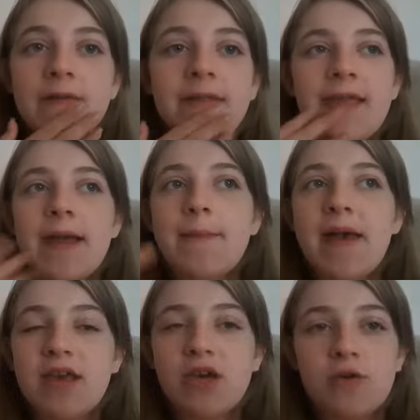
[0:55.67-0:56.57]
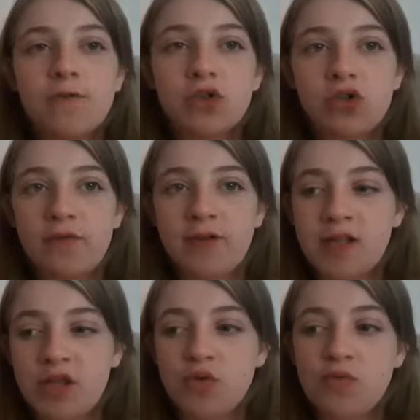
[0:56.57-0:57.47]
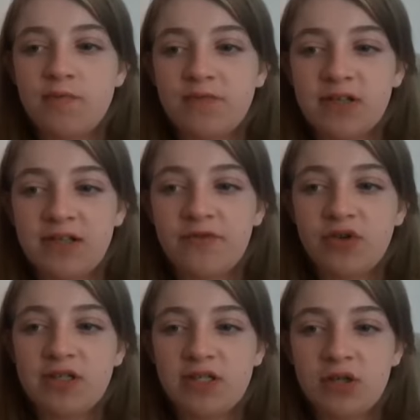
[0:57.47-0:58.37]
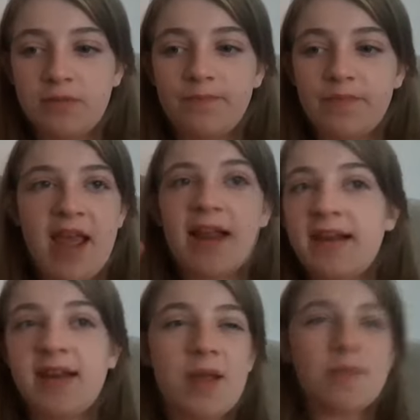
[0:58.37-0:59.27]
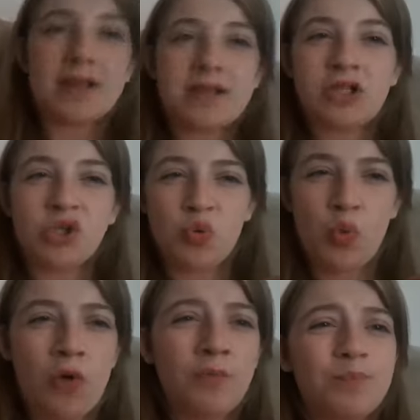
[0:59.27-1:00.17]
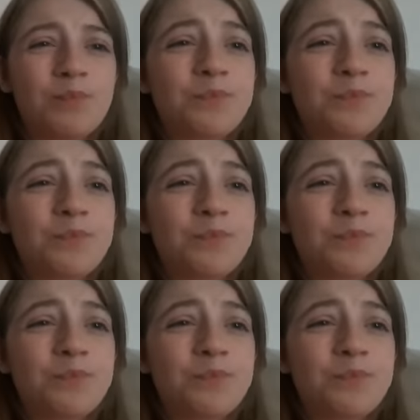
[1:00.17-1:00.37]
like they pay you for stuff and then you deliver it to them any day basically you want.